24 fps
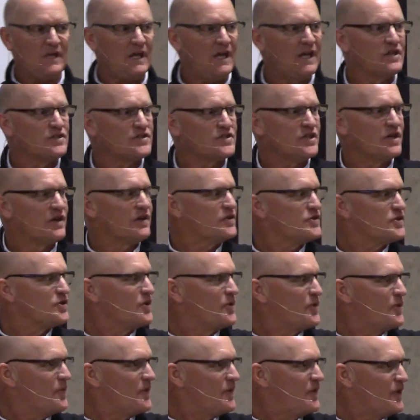and share
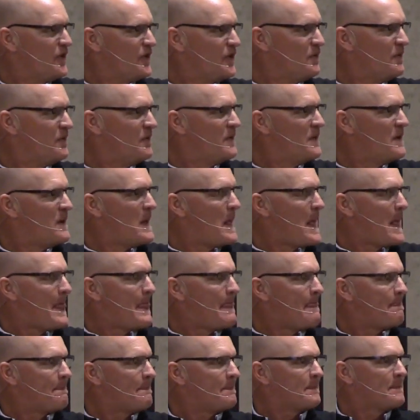truth with you.
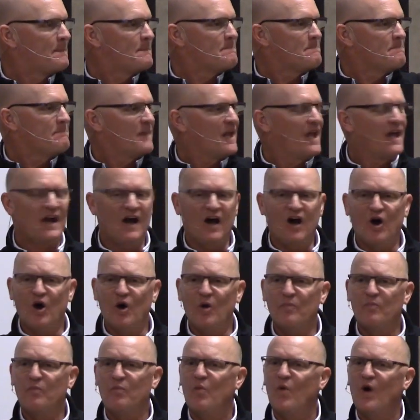And I
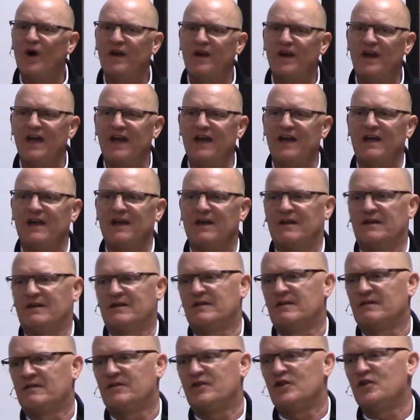hope one
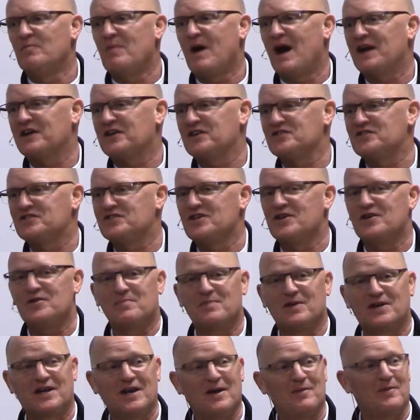day you might consider
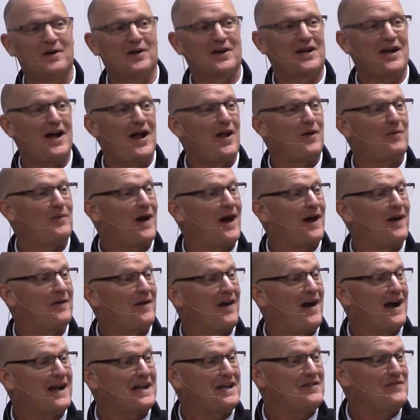becoming a Colorado
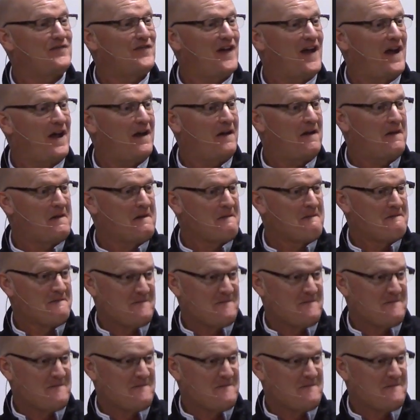Rocky fan.